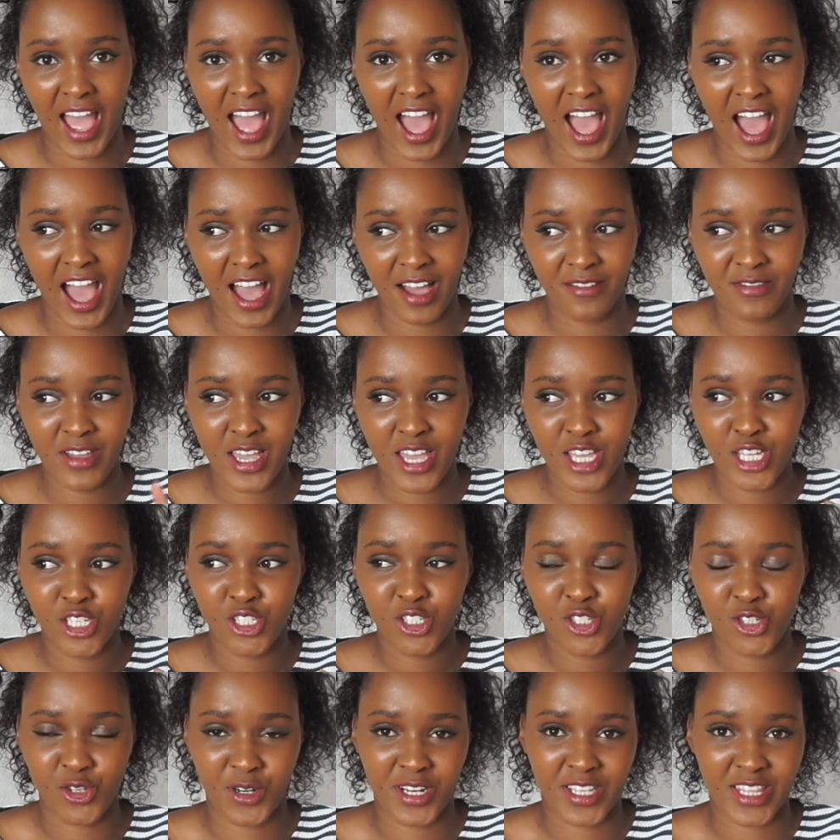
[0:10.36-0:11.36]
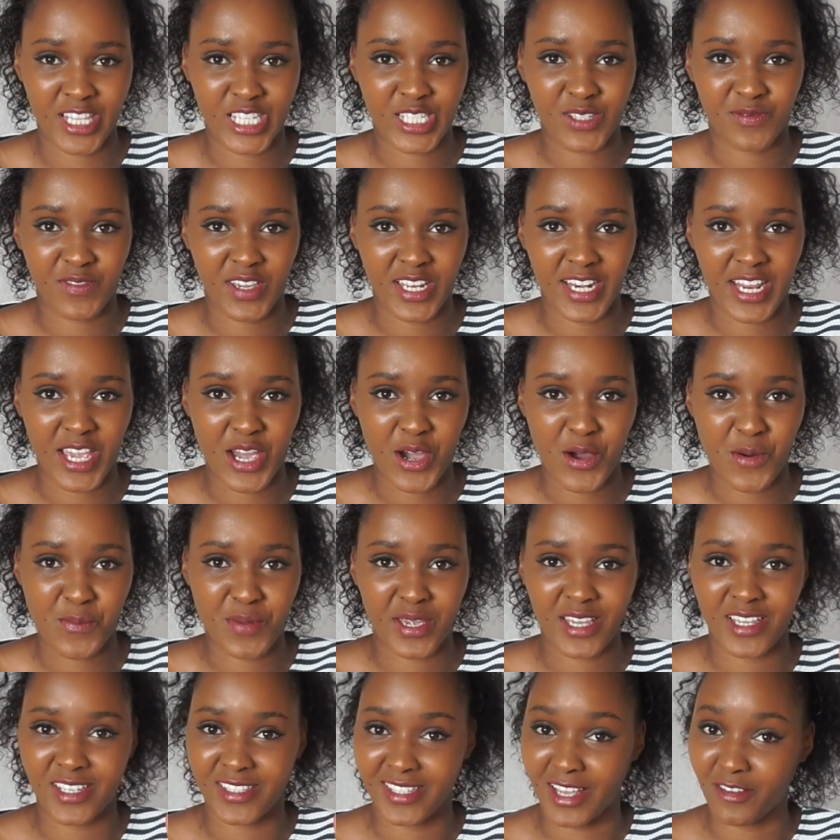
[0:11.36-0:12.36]
have during this video
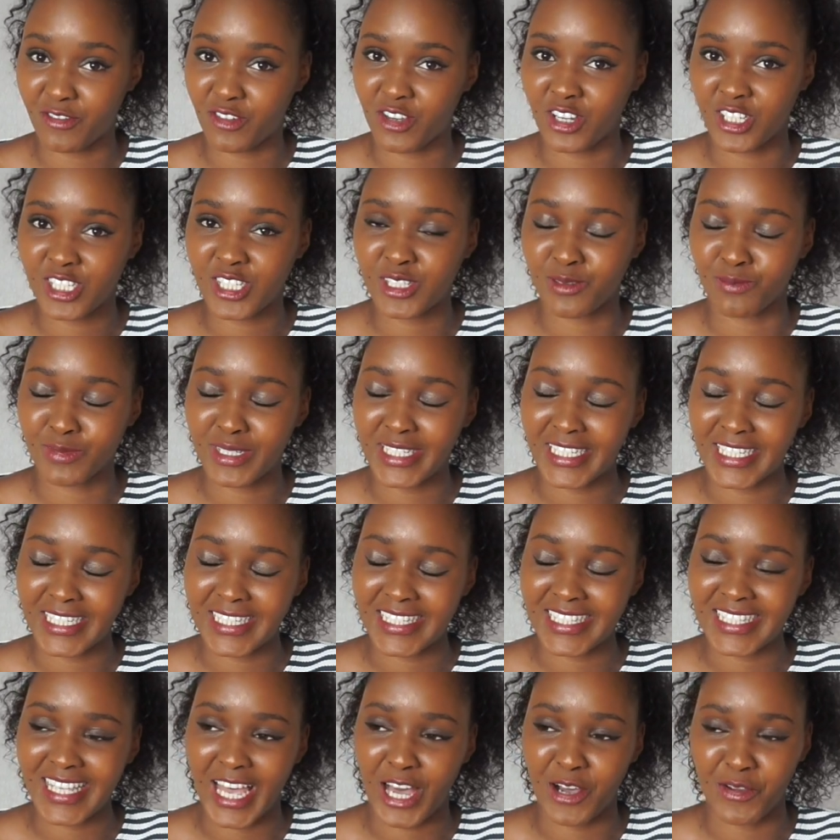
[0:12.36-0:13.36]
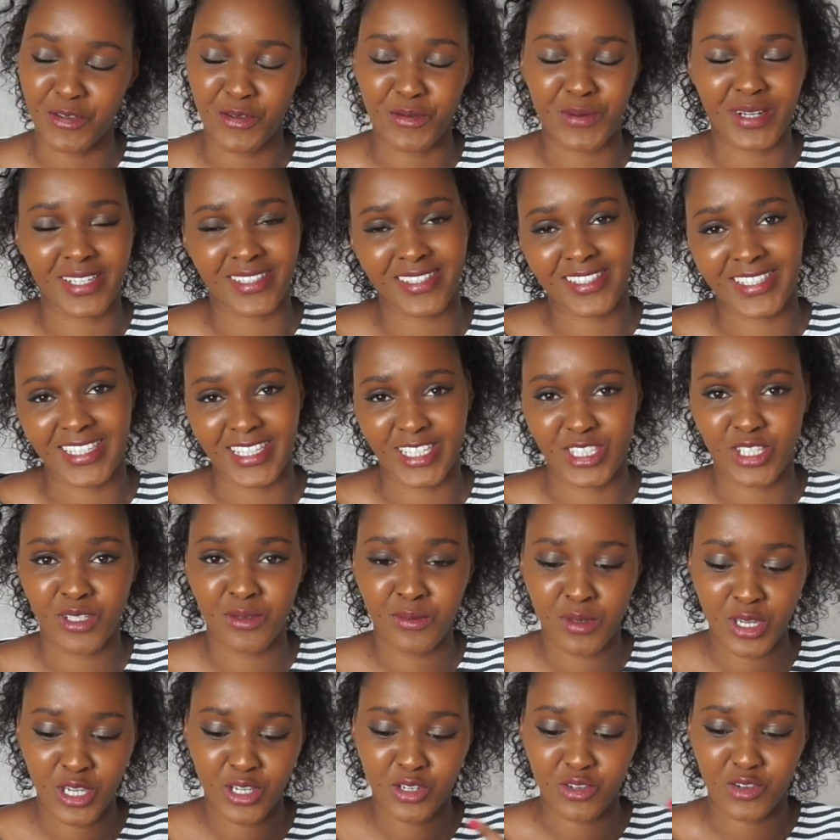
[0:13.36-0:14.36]
because I've got some tea to tell you. Well,
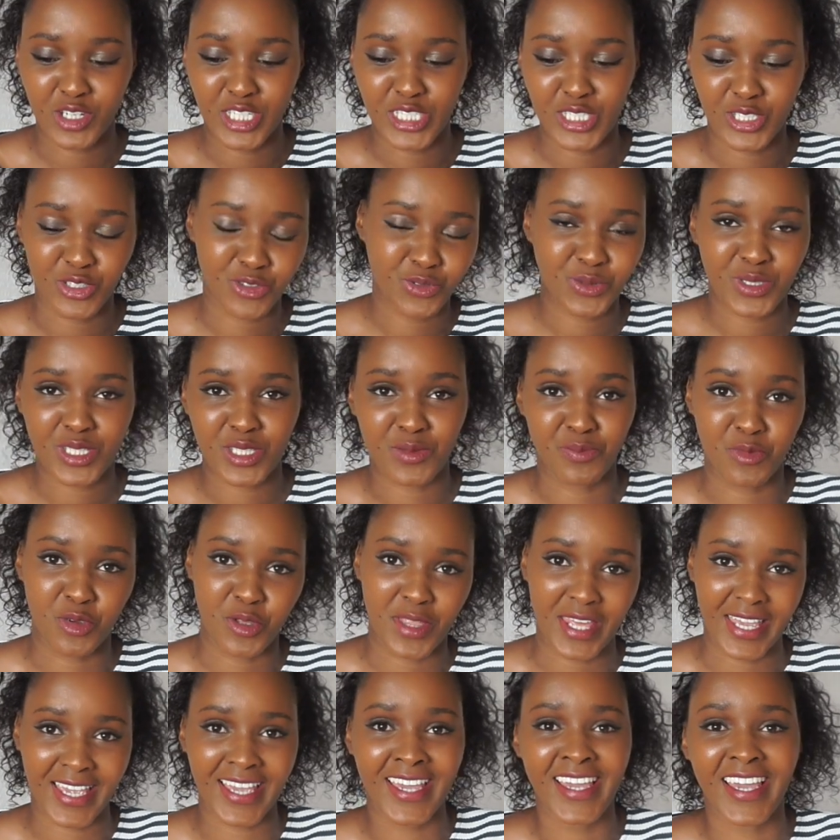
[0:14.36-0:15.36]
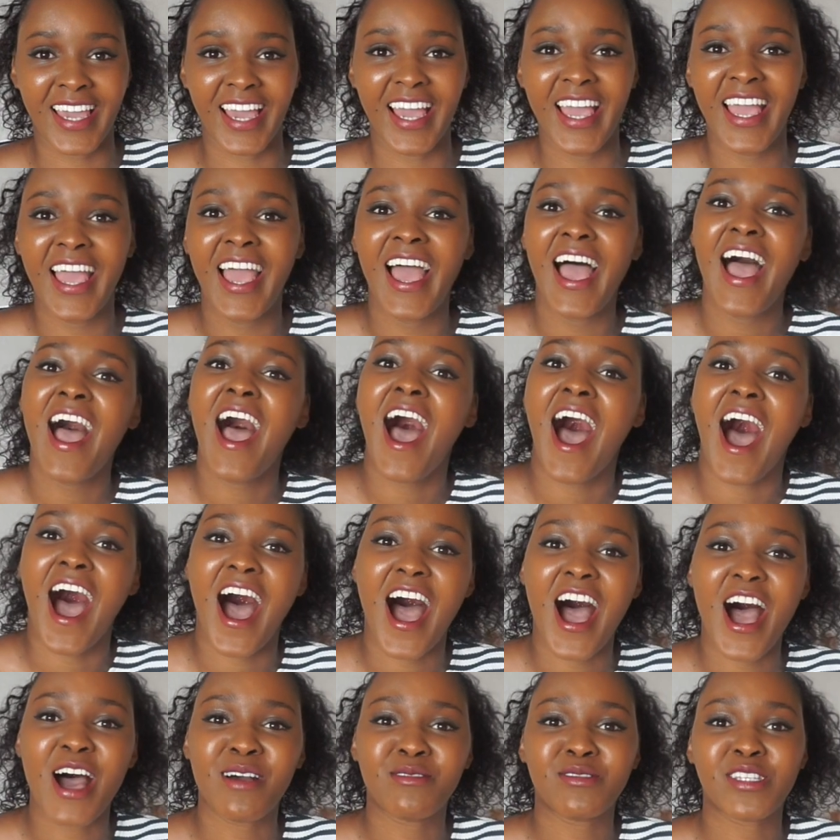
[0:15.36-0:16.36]
tea, green juice, smoothie.
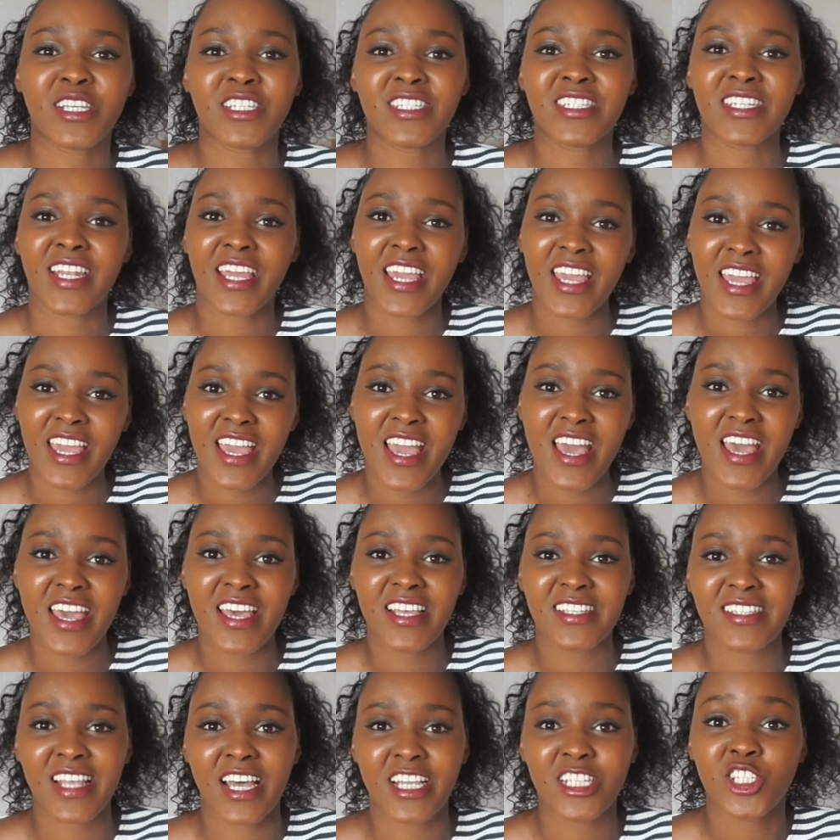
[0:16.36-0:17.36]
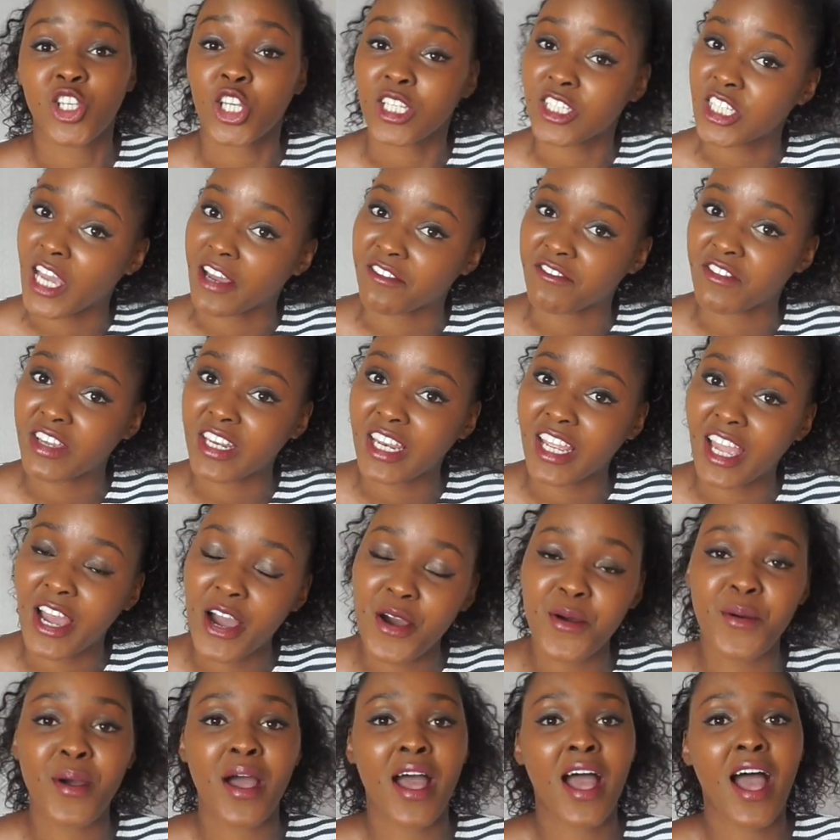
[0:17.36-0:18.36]
So today is a chit chat video.
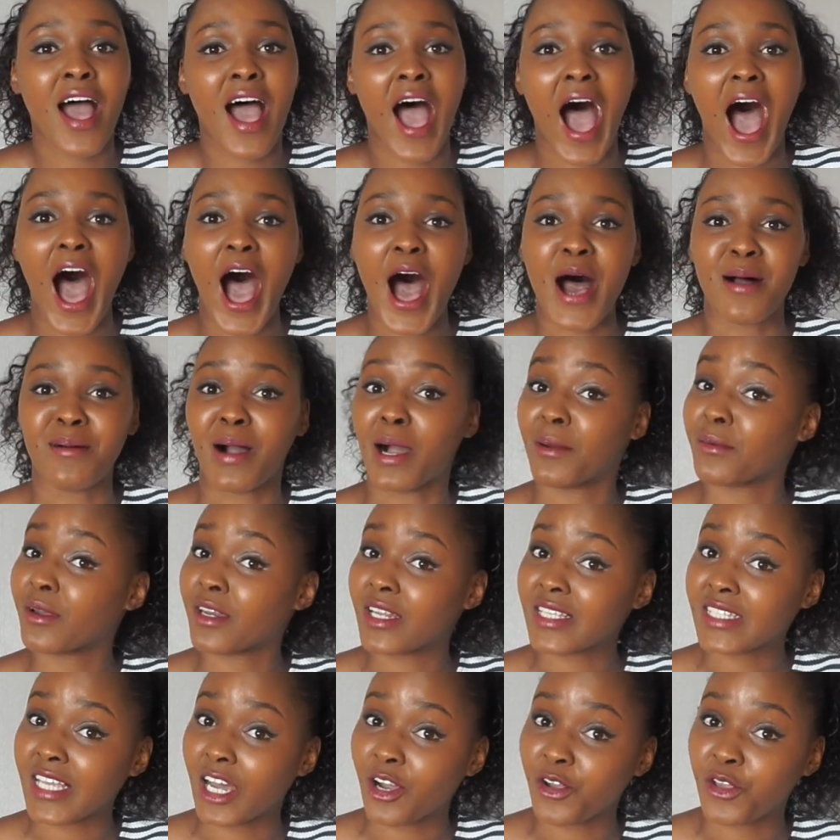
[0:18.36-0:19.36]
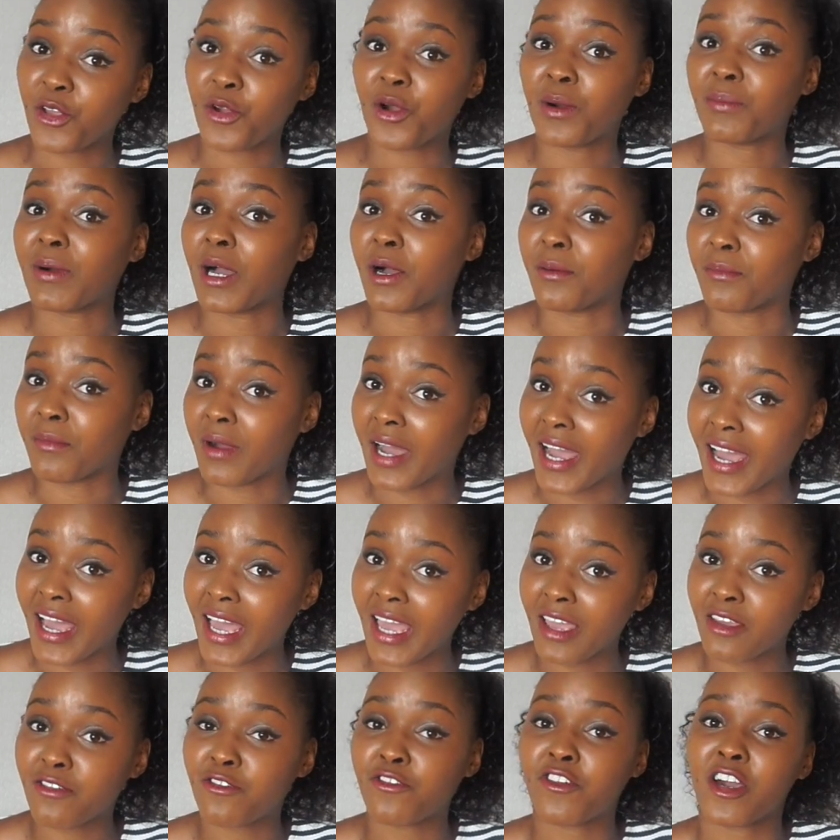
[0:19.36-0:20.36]
I'm gonna tell you about
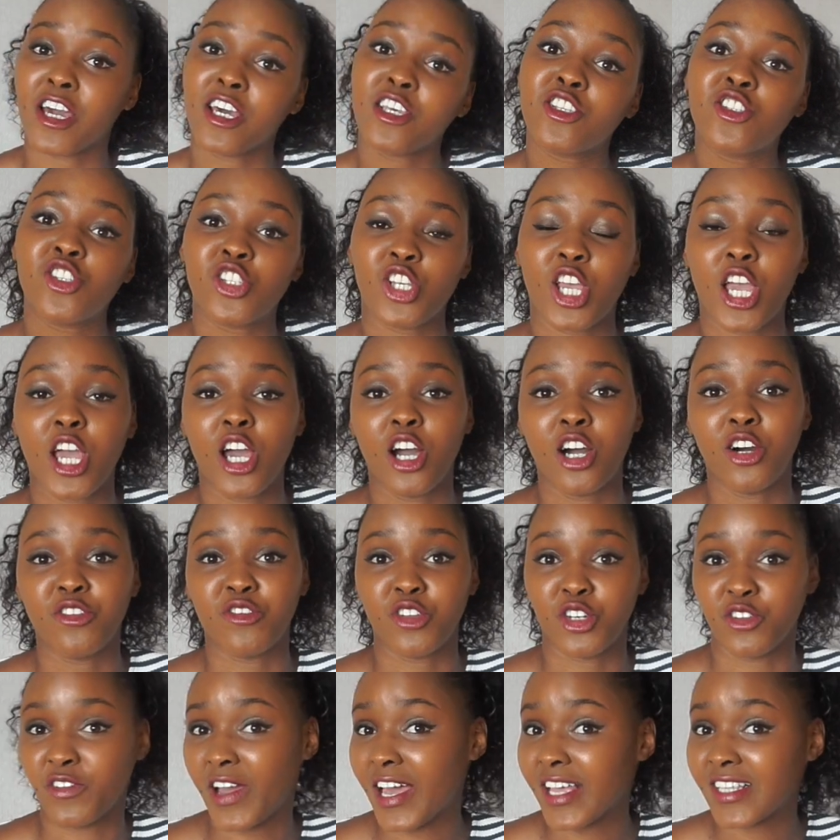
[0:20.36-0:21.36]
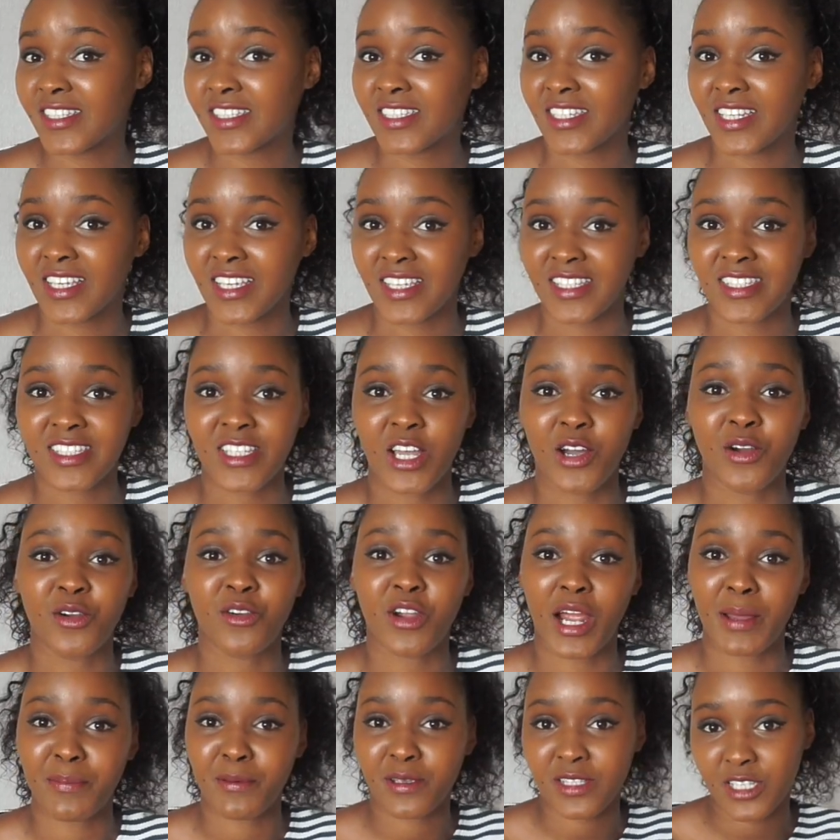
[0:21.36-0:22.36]
my first year of university. So
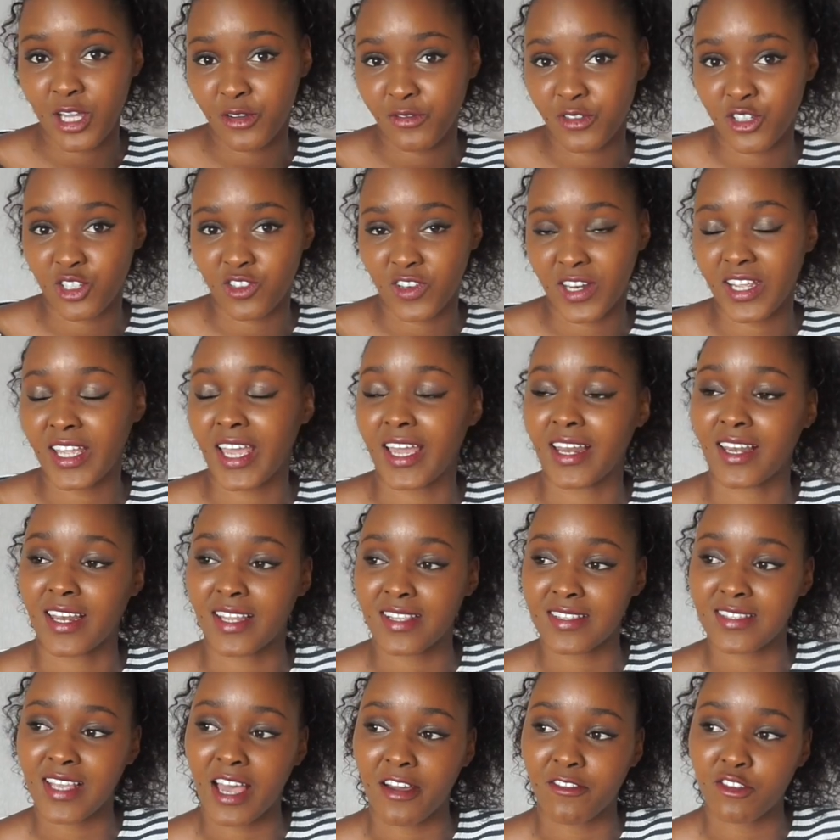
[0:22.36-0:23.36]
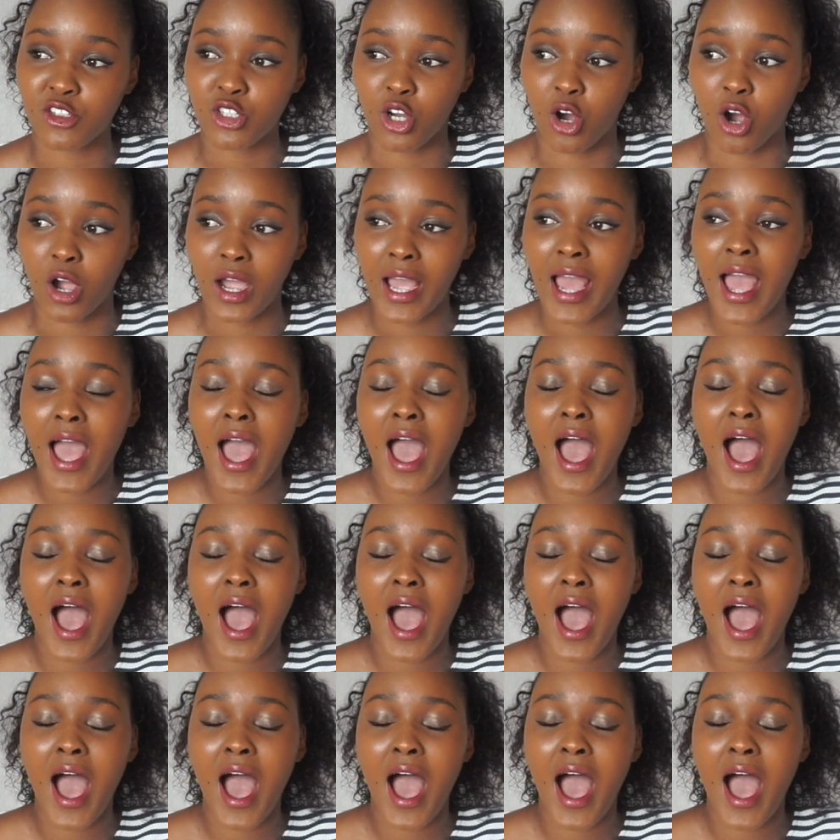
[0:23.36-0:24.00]
grab yourself a drink and let's have a talk.